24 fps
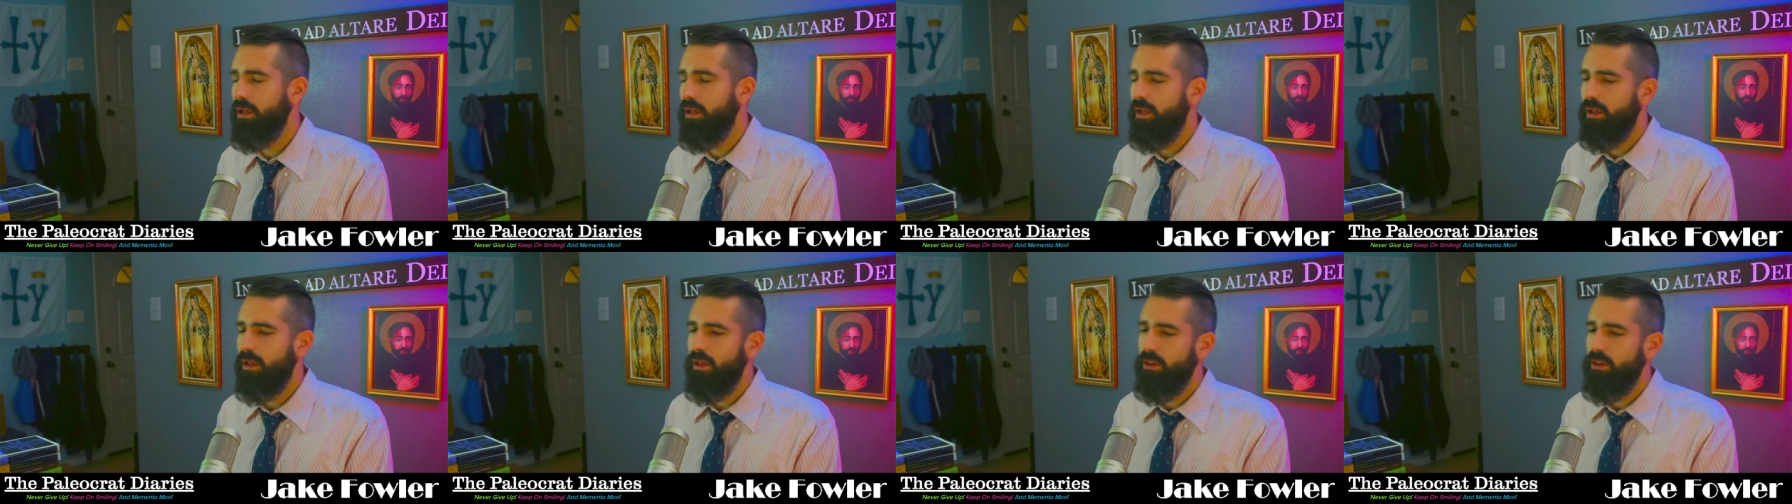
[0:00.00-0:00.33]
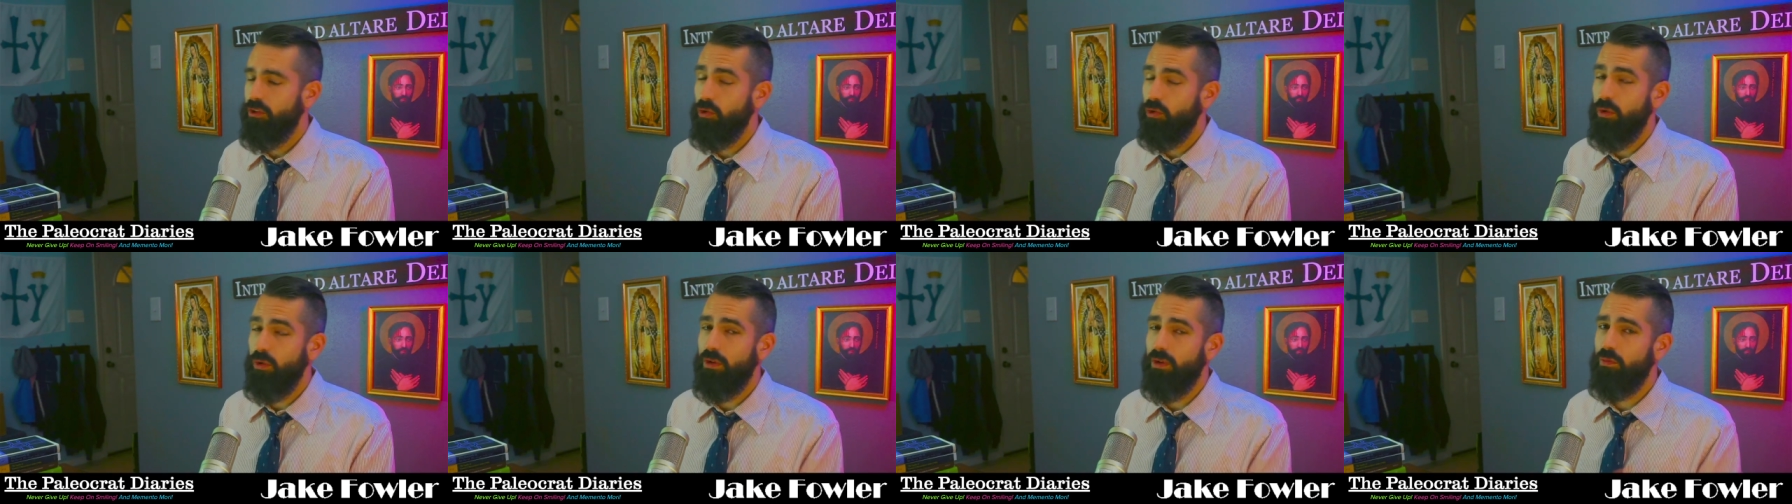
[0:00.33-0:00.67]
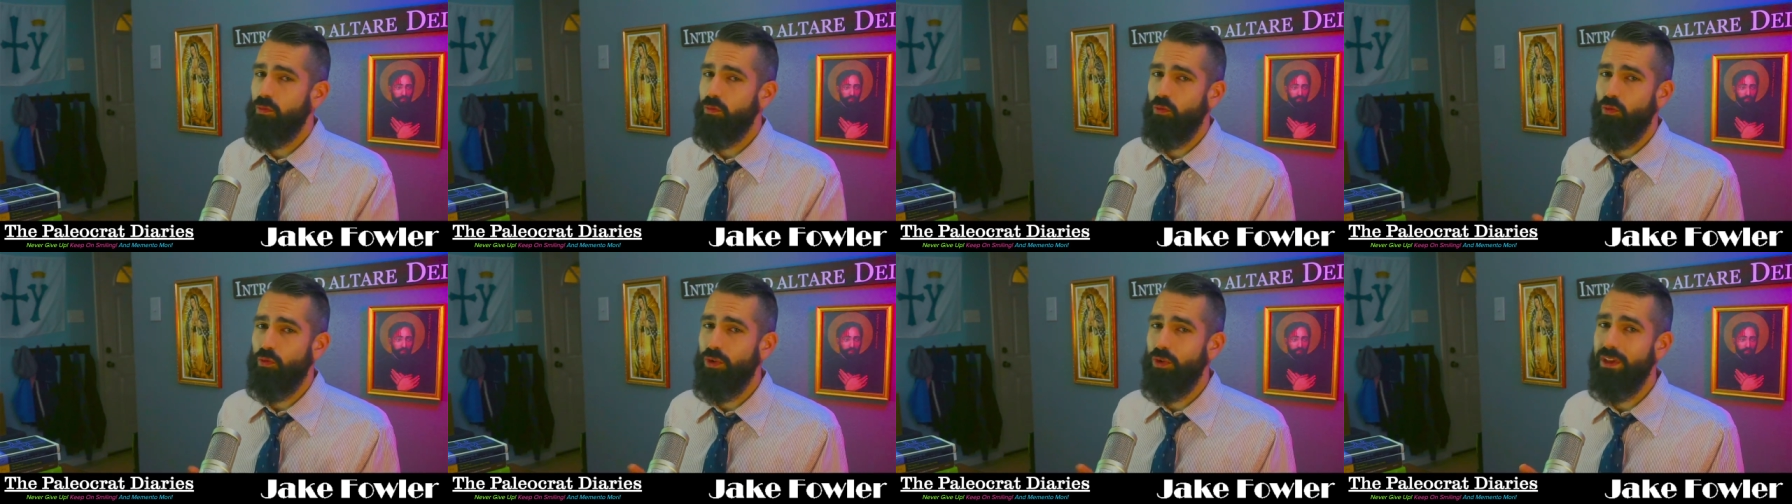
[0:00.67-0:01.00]
so it
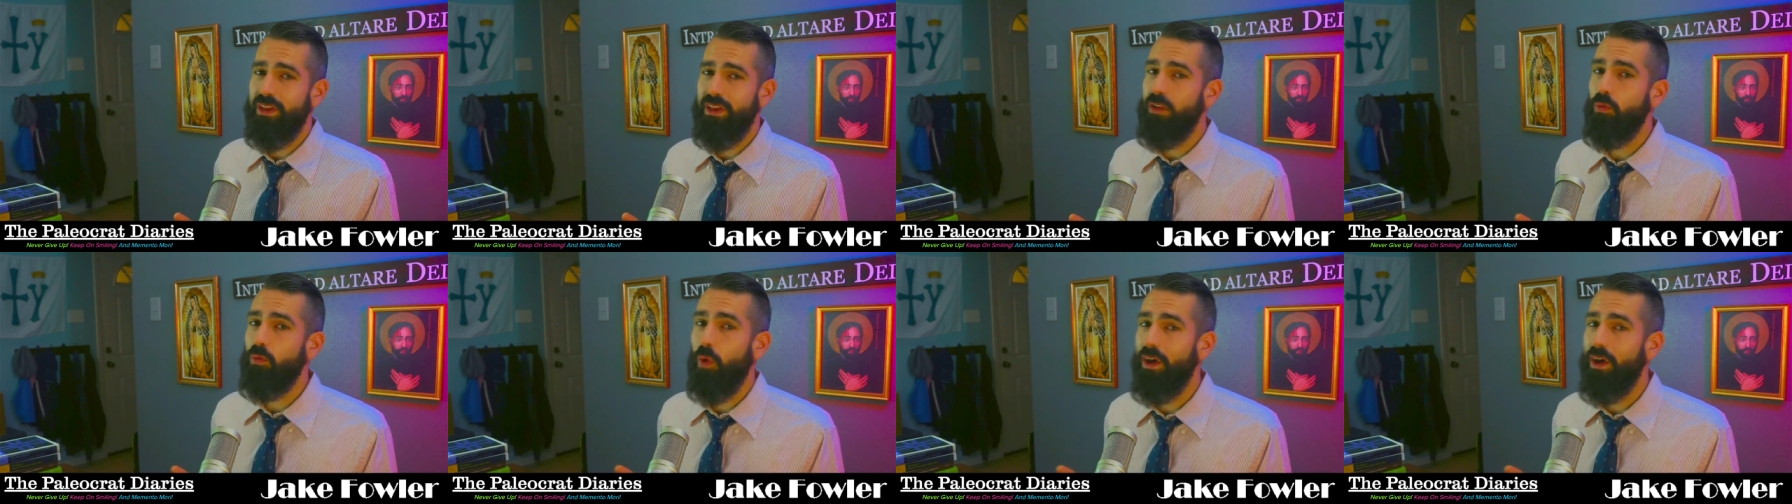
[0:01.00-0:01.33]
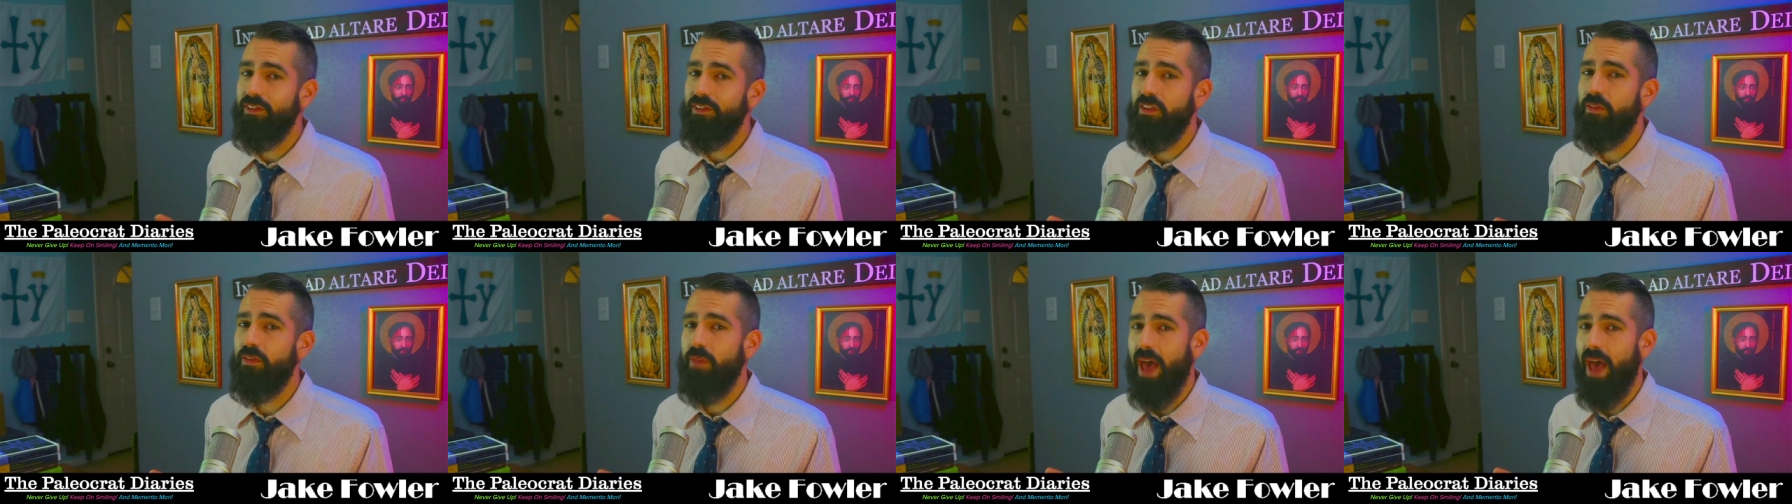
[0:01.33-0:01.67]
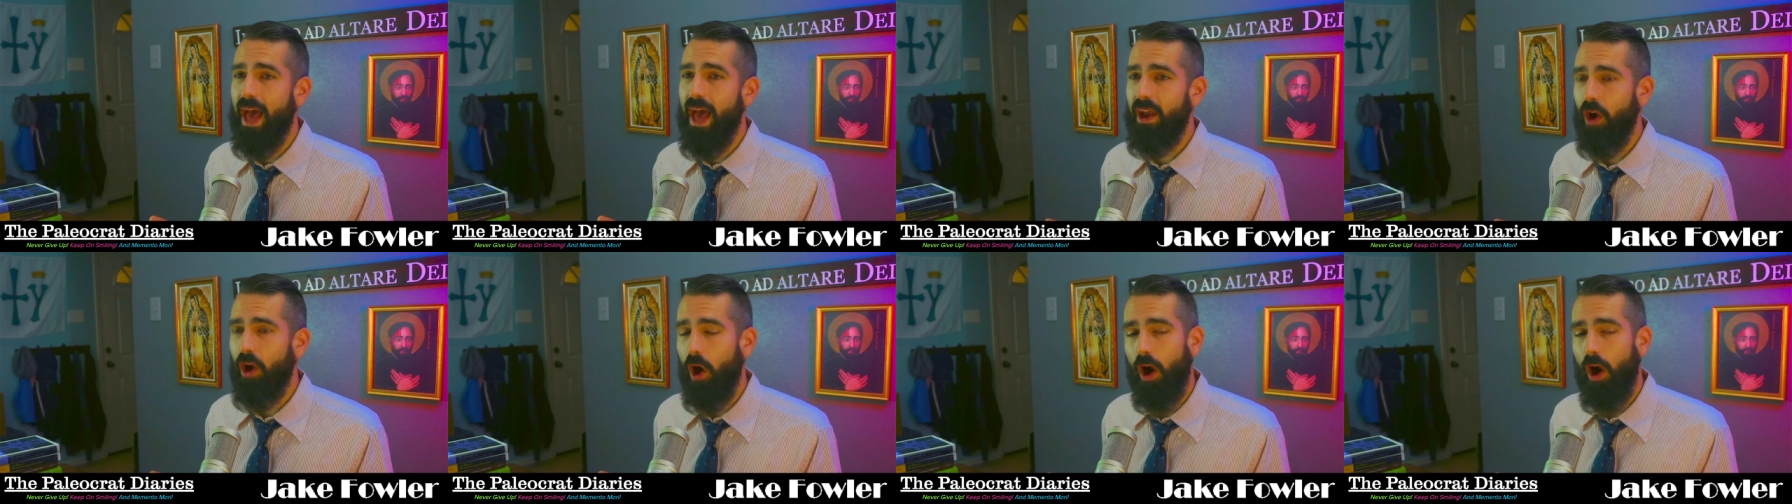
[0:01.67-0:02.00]
really wasn't
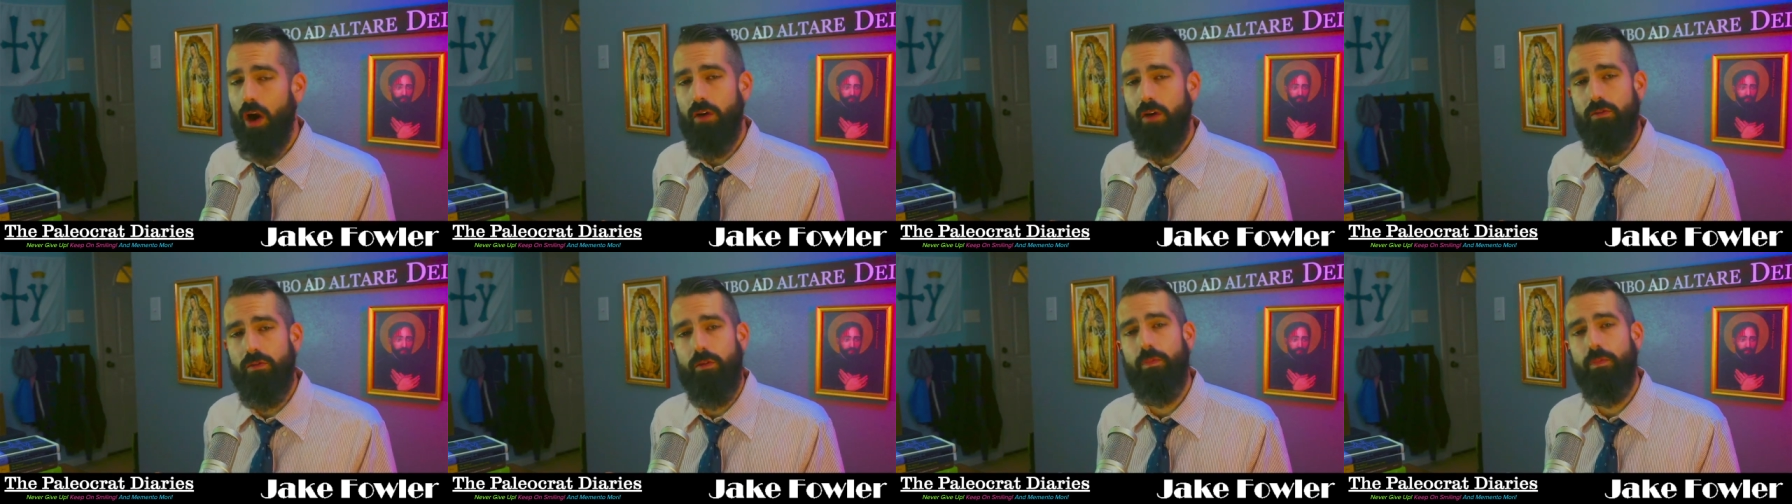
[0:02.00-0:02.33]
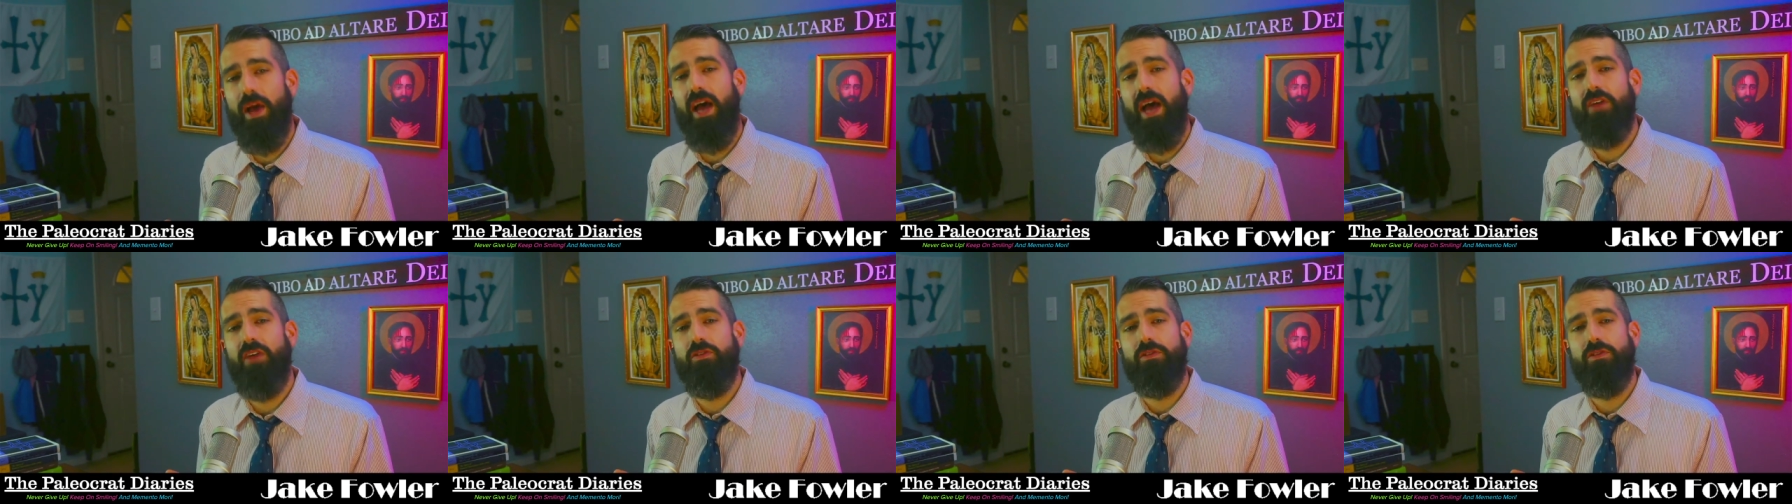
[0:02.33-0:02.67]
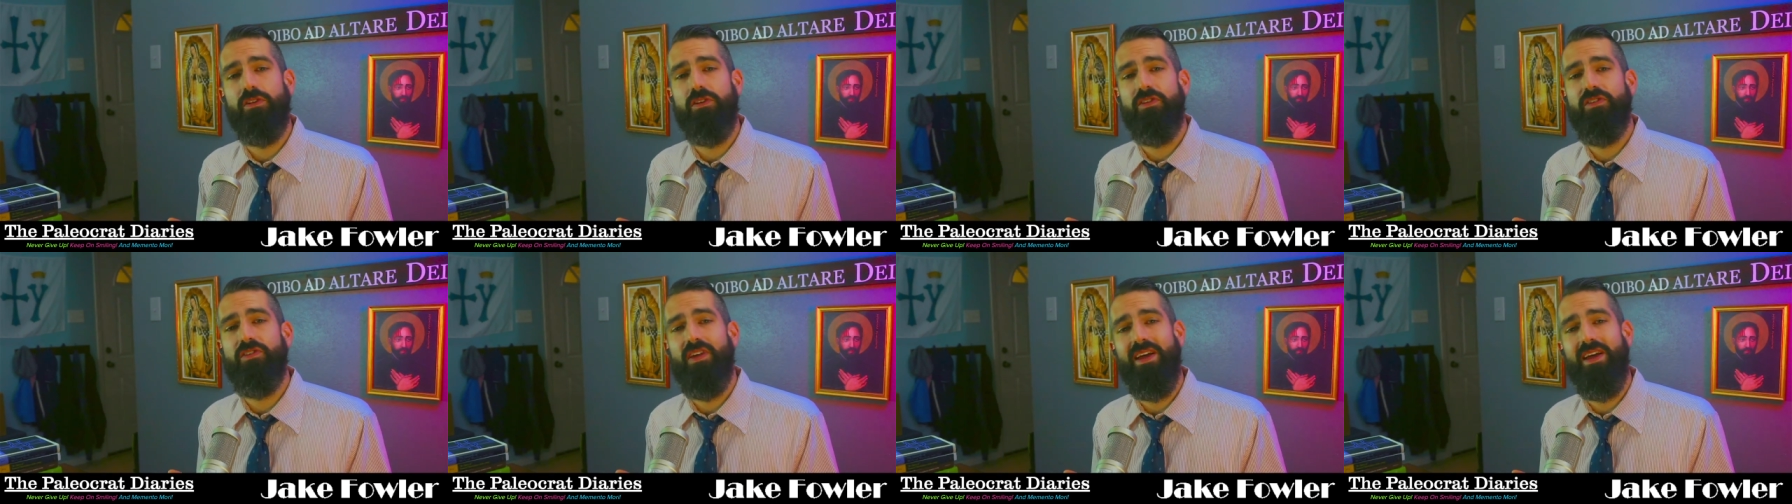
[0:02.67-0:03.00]
that hard for Basil to
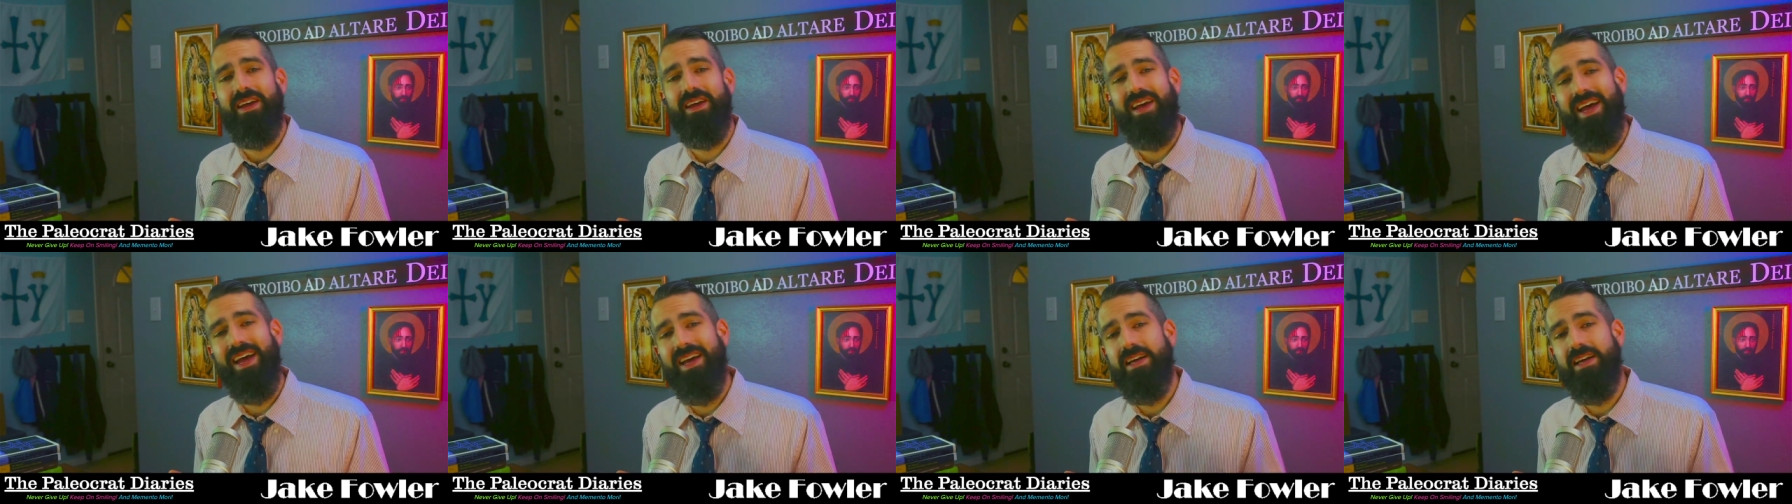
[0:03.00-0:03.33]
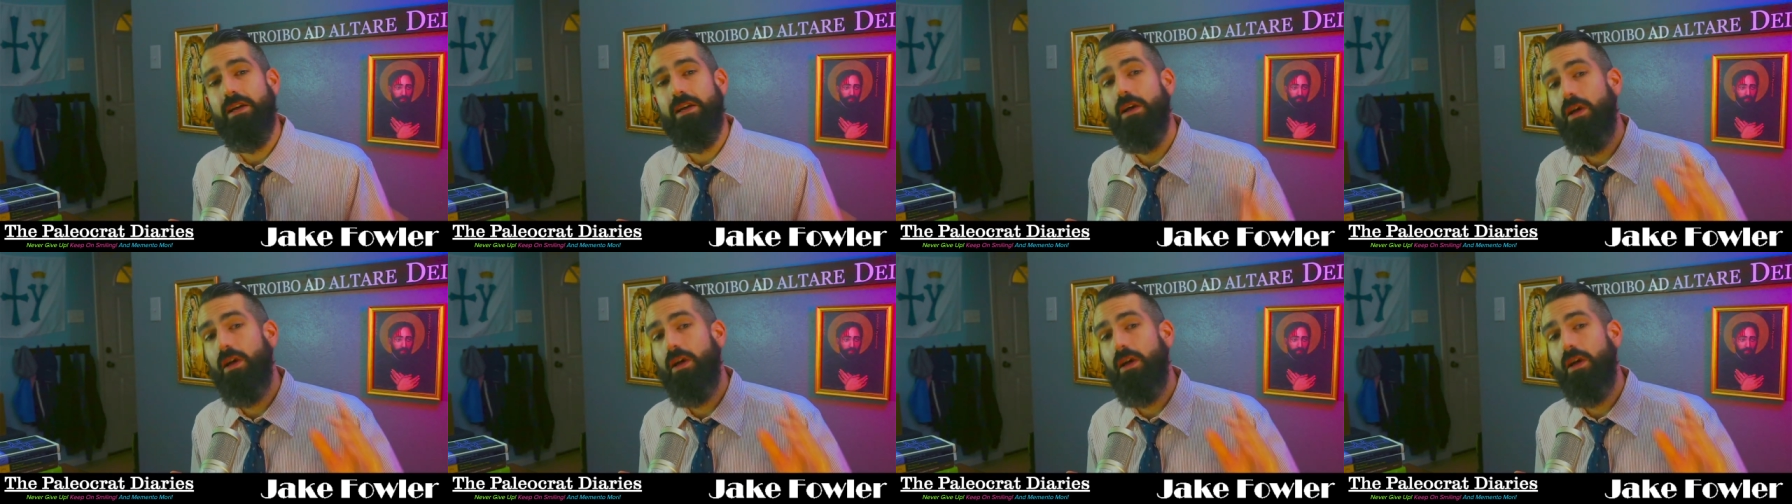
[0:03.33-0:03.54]
say, hey,